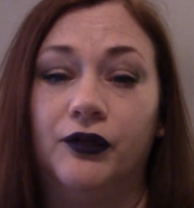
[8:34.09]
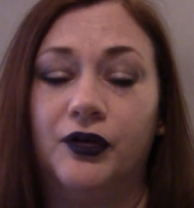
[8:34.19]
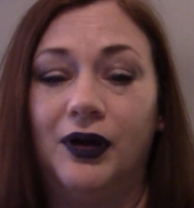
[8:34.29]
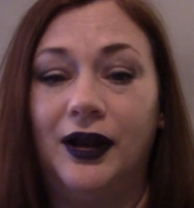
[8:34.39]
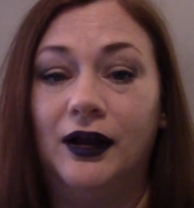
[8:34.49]

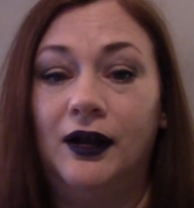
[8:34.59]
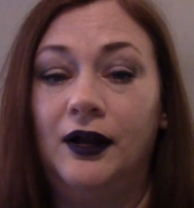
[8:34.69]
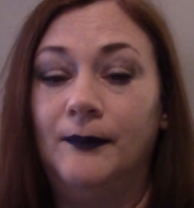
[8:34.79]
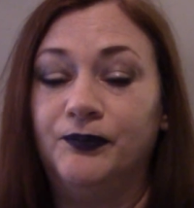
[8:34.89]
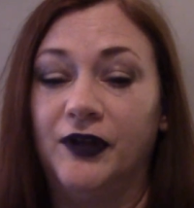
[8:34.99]
So hey,
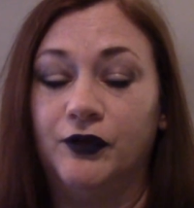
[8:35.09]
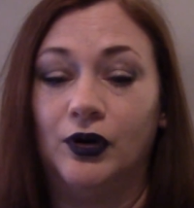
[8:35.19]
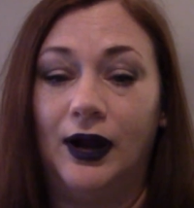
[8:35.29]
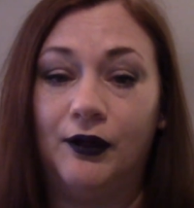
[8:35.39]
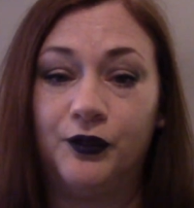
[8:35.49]
if you're
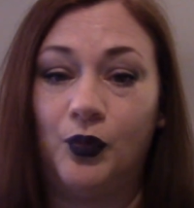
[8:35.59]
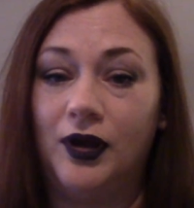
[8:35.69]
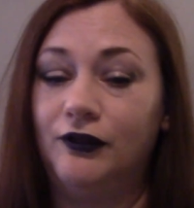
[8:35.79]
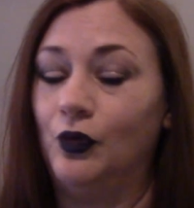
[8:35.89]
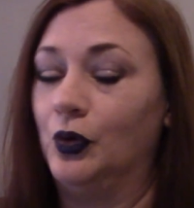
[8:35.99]
a
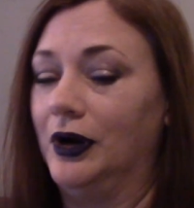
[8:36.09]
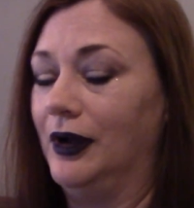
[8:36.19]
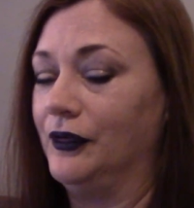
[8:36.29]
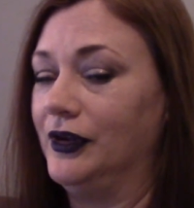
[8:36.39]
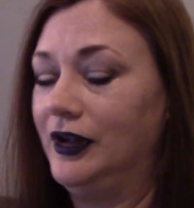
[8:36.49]
housewife or a
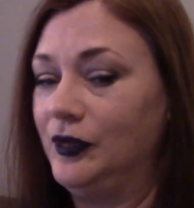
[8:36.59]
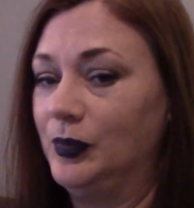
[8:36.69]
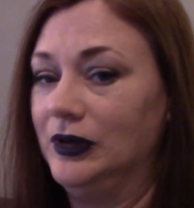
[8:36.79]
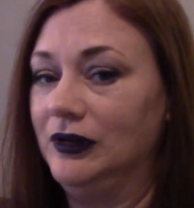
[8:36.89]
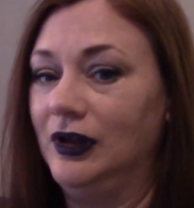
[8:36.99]
house
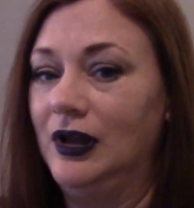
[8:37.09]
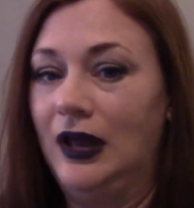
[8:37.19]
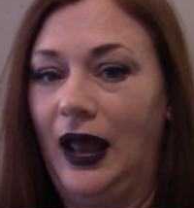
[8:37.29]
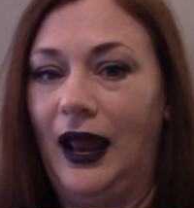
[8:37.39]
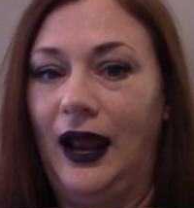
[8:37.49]
husband
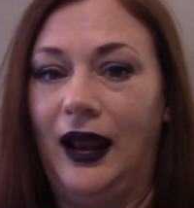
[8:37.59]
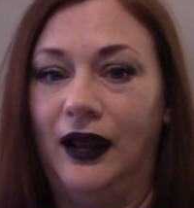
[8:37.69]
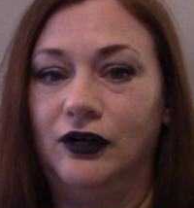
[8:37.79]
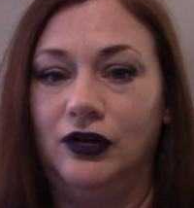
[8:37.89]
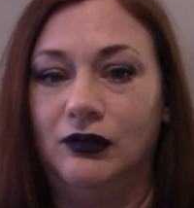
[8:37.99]

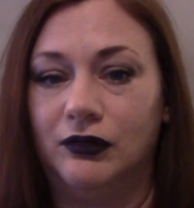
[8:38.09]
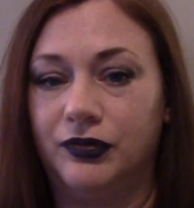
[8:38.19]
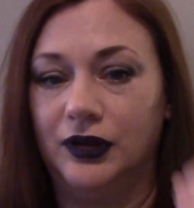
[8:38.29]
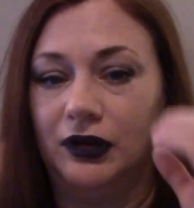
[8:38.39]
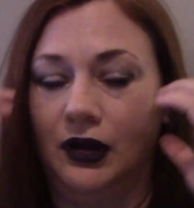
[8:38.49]
and you're
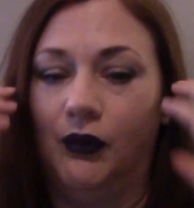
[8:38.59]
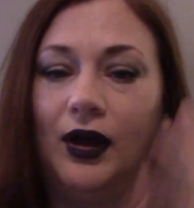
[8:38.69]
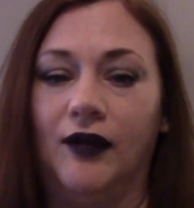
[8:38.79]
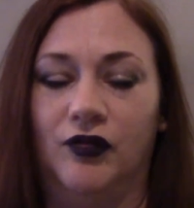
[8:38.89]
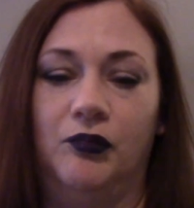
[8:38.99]
thinking, oh, I
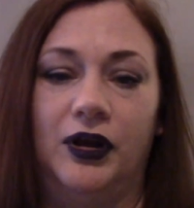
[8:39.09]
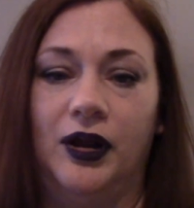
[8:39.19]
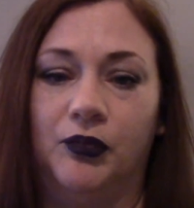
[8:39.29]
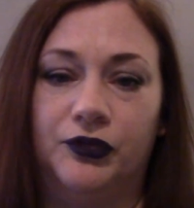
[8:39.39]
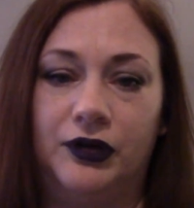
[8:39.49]
haven't been
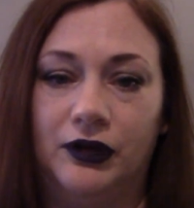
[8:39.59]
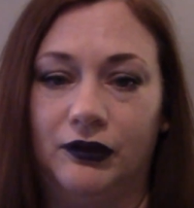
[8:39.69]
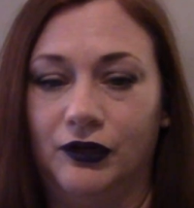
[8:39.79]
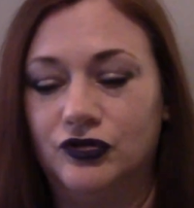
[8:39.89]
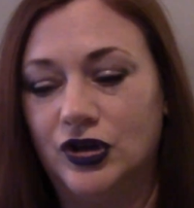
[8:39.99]
able to get
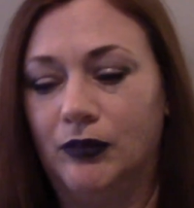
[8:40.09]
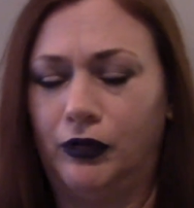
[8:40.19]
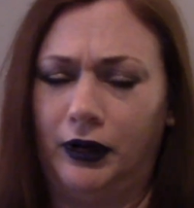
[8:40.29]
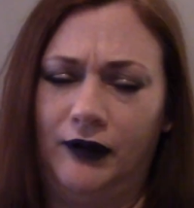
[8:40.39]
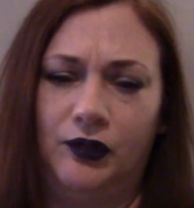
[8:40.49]
to the gym
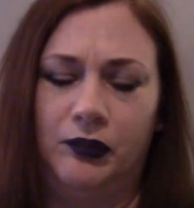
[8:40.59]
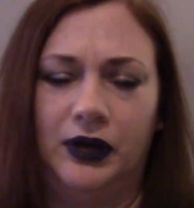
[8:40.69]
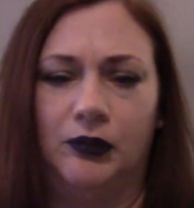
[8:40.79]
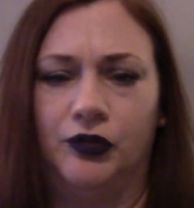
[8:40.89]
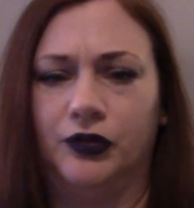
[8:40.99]
or I haven't been
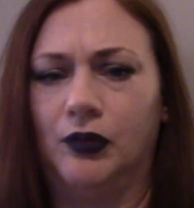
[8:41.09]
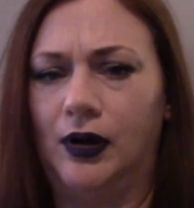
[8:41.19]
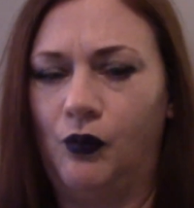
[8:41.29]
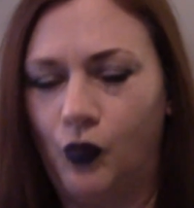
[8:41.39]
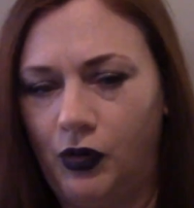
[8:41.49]
able to go
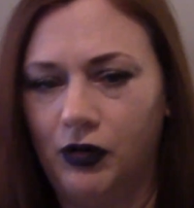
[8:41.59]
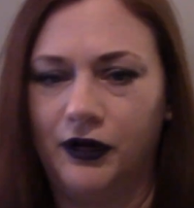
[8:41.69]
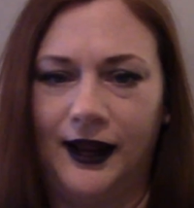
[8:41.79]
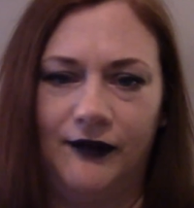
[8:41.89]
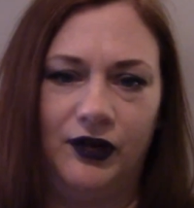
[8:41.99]
out and walk and
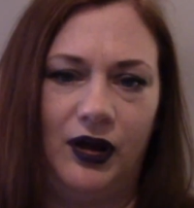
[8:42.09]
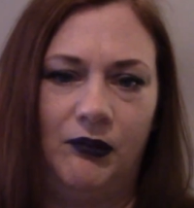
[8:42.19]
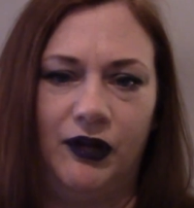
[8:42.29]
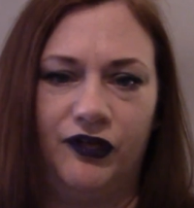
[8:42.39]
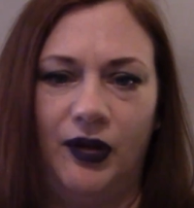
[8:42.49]
I haven't got
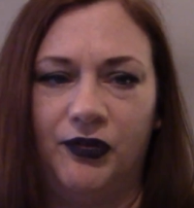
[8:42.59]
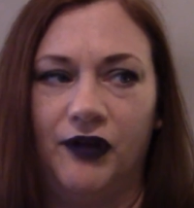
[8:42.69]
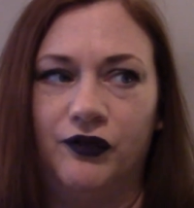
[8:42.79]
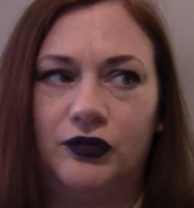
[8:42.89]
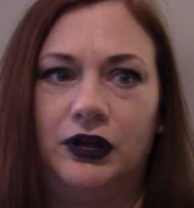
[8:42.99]
my steps.
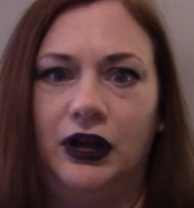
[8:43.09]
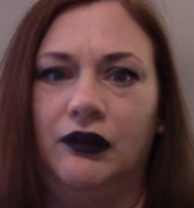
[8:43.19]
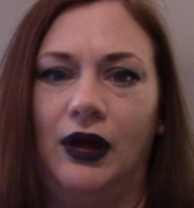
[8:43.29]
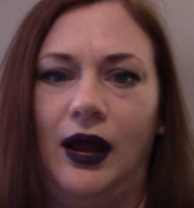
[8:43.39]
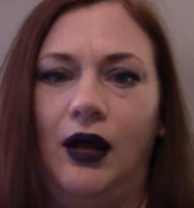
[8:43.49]
If you're cleaning
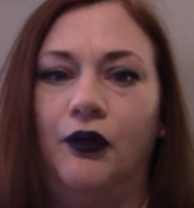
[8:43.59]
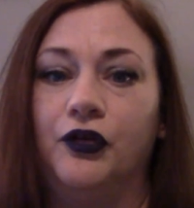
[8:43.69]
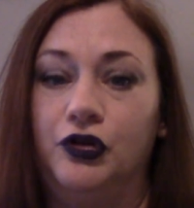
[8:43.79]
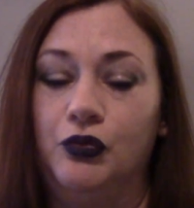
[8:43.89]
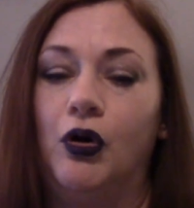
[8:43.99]
the house,
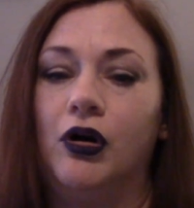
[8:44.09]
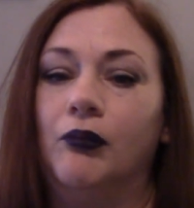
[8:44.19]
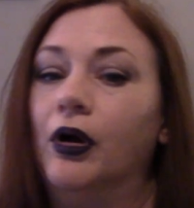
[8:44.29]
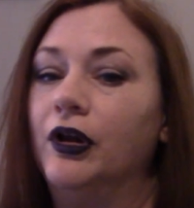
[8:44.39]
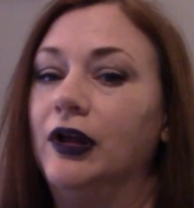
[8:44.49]
you are
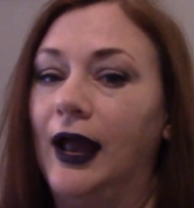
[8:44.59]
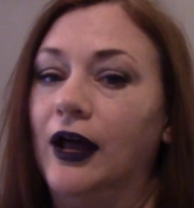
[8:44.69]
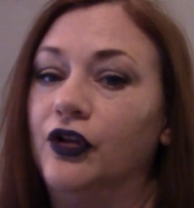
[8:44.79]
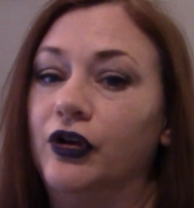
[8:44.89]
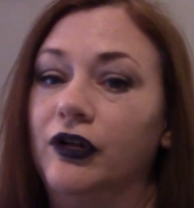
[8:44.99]
burning
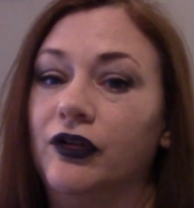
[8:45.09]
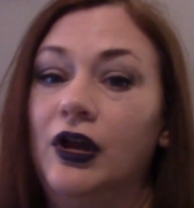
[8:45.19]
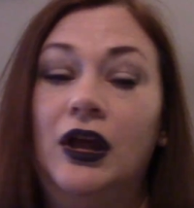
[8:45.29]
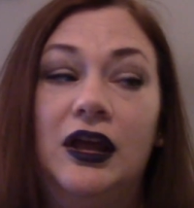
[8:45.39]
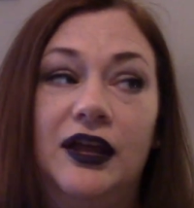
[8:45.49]
calories.
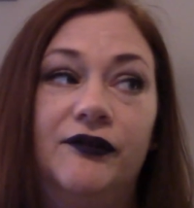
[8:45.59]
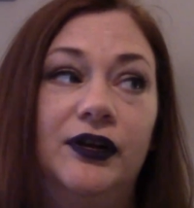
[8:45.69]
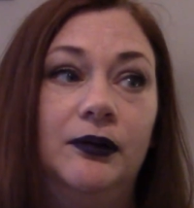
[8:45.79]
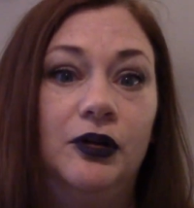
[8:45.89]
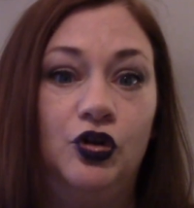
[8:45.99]

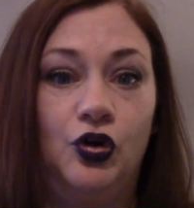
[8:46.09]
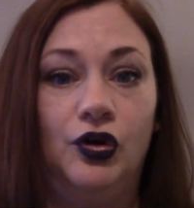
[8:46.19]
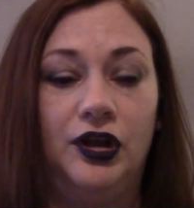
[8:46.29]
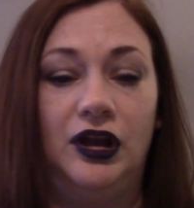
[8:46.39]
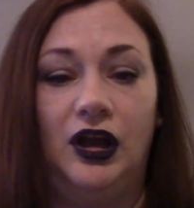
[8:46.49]
Even
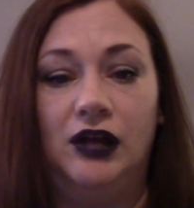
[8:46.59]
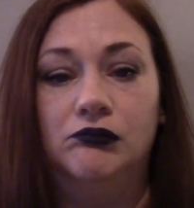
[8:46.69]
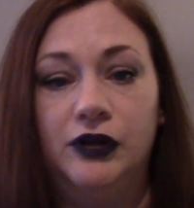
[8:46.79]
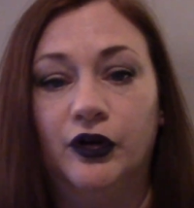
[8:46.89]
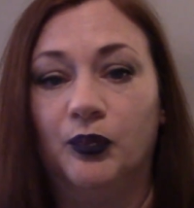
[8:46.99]
cooking and
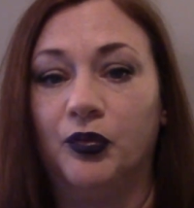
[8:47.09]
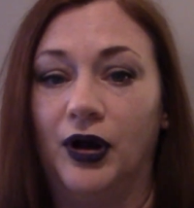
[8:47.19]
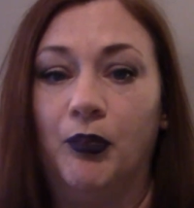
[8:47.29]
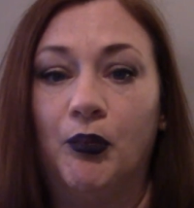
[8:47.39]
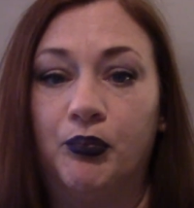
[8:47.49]
meal
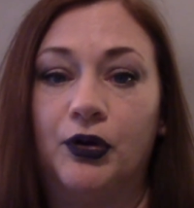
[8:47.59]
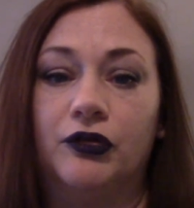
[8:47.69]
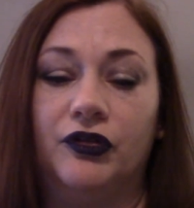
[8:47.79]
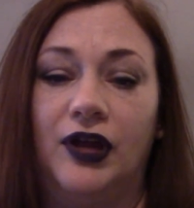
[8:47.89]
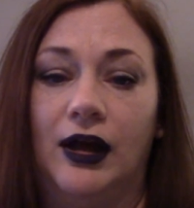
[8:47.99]
prep
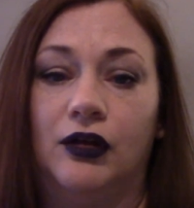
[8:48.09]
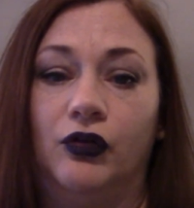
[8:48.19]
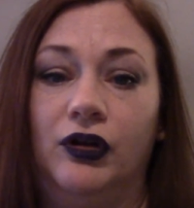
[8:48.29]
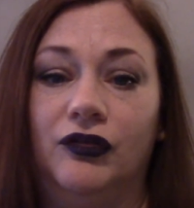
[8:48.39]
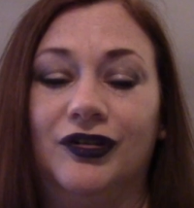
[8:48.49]
burns
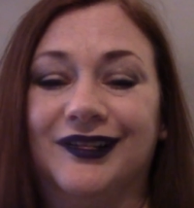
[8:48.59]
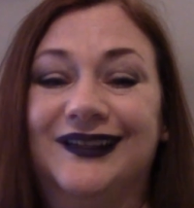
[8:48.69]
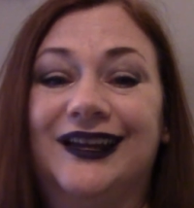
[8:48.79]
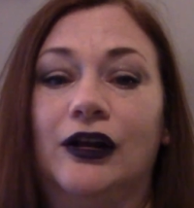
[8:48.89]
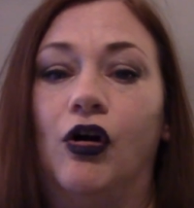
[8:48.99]
calories. Just
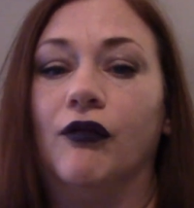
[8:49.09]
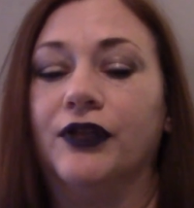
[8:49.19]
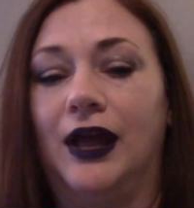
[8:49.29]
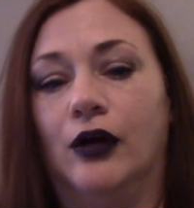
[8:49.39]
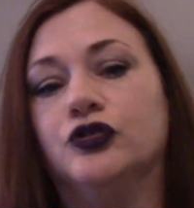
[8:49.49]
get off the
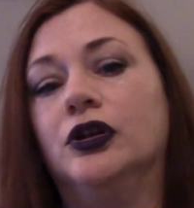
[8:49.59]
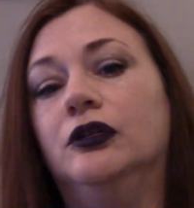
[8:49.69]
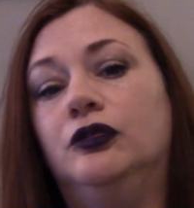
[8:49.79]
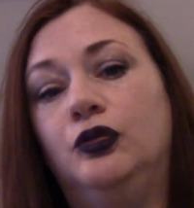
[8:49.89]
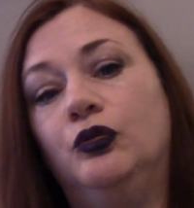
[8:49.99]
couch
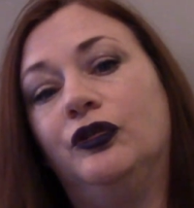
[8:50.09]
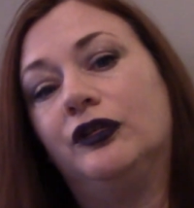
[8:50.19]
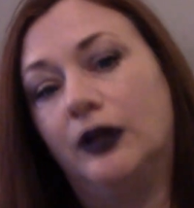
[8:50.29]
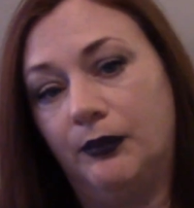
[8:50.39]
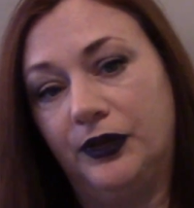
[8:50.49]
and do
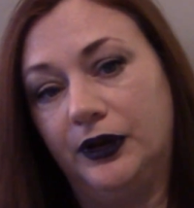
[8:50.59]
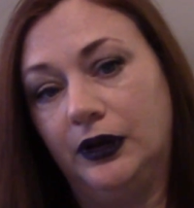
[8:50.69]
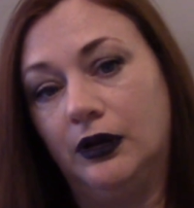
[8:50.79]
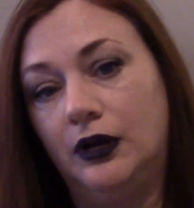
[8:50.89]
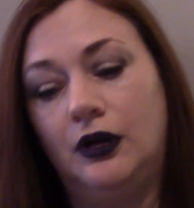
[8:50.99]

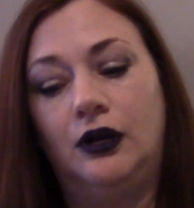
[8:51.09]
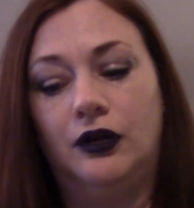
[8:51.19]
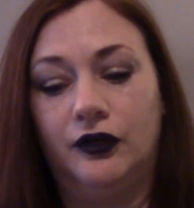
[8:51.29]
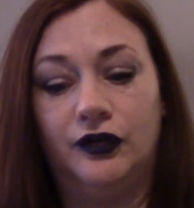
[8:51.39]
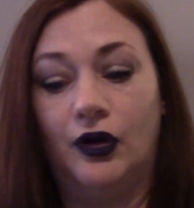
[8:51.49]
something.
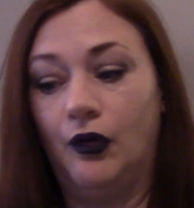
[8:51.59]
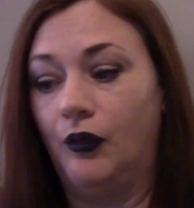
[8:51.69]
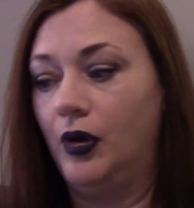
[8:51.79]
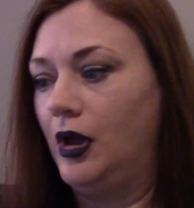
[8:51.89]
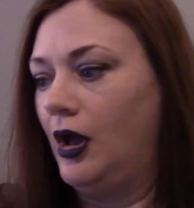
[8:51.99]

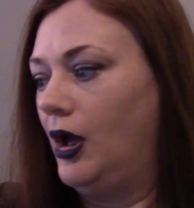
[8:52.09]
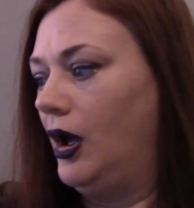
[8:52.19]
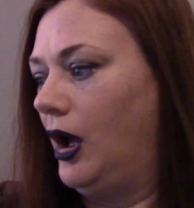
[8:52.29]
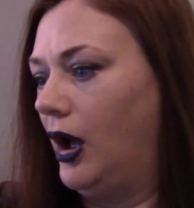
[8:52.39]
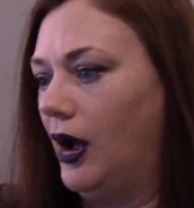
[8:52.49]
So,
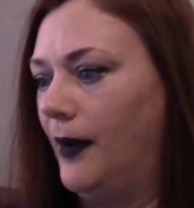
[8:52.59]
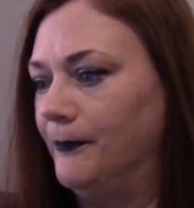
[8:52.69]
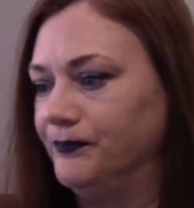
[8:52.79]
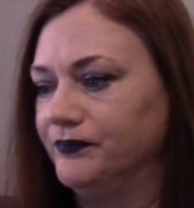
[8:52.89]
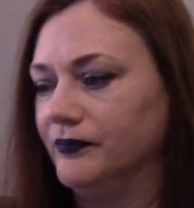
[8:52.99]

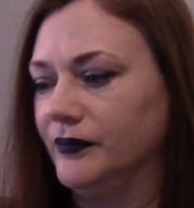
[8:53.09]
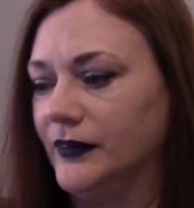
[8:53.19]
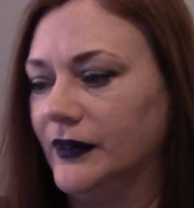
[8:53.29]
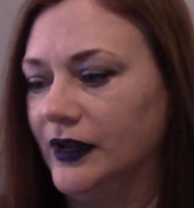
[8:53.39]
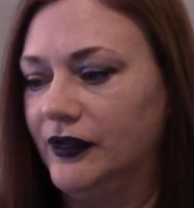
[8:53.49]
um,
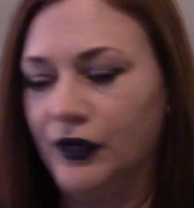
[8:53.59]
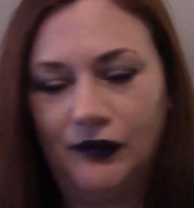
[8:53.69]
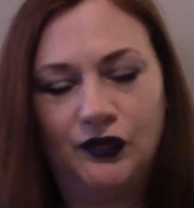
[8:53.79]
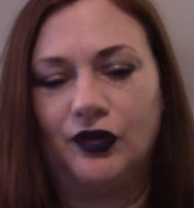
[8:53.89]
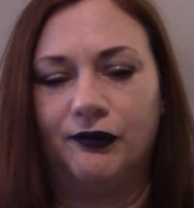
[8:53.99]
so
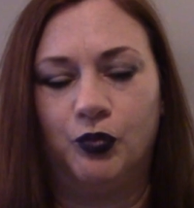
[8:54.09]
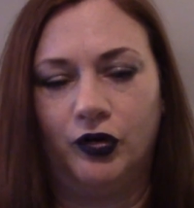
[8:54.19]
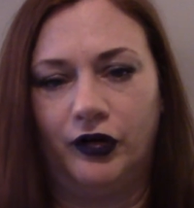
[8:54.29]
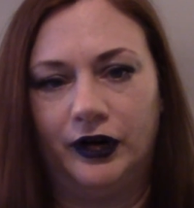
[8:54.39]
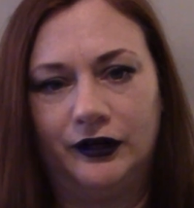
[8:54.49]
give yourself more
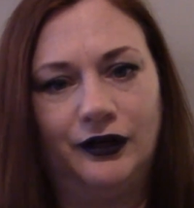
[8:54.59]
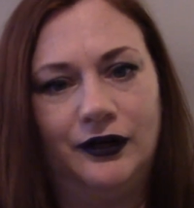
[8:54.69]
credit.